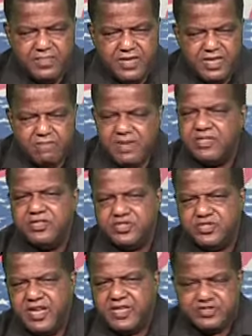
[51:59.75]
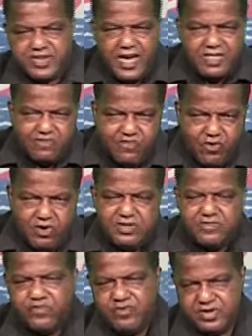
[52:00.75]
In many states,
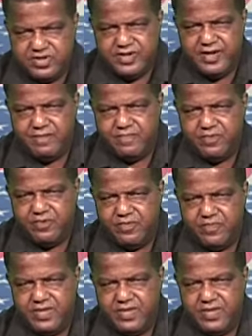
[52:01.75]
California, for example,